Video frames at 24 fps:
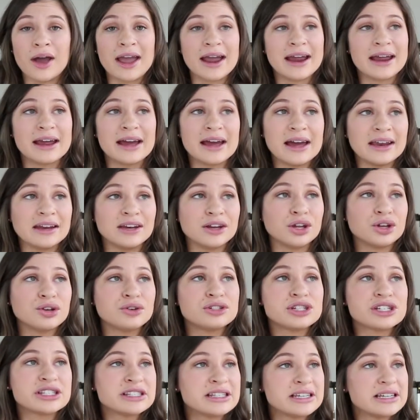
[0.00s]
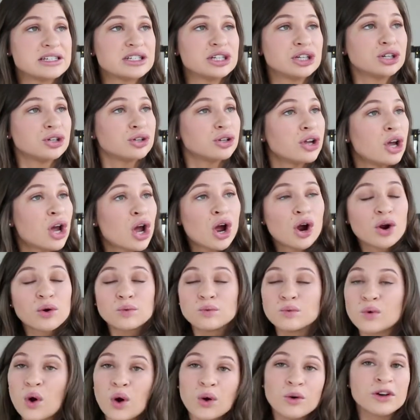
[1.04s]
and you just need to
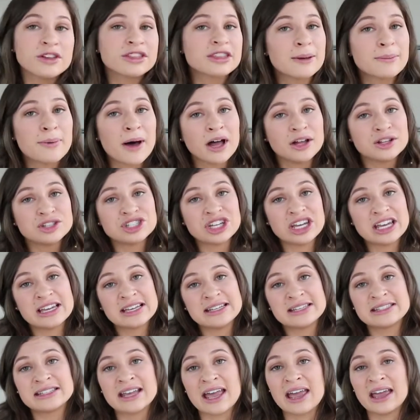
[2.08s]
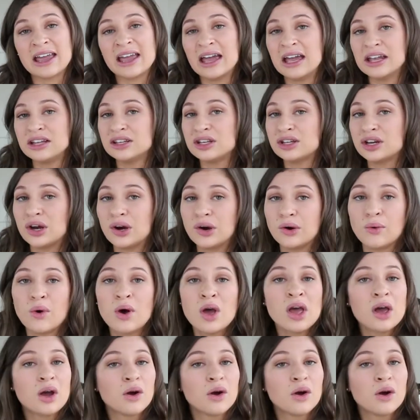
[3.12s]
roll with the punches and, you know,